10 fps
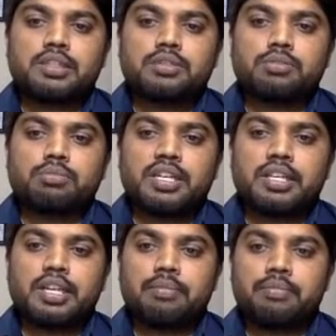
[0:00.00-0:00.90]
So my
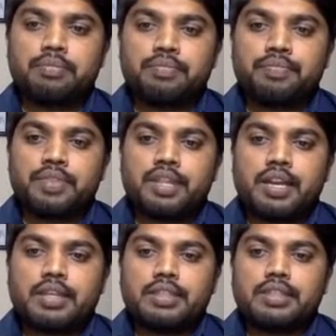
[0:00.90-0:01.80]
name,
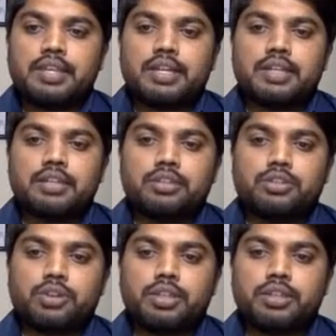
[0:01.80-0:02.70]
ID and
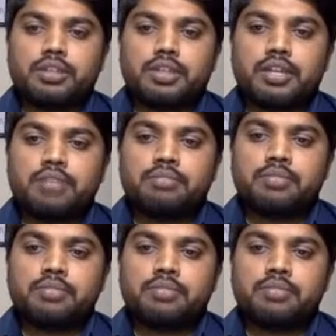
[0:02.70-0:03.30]
joined time,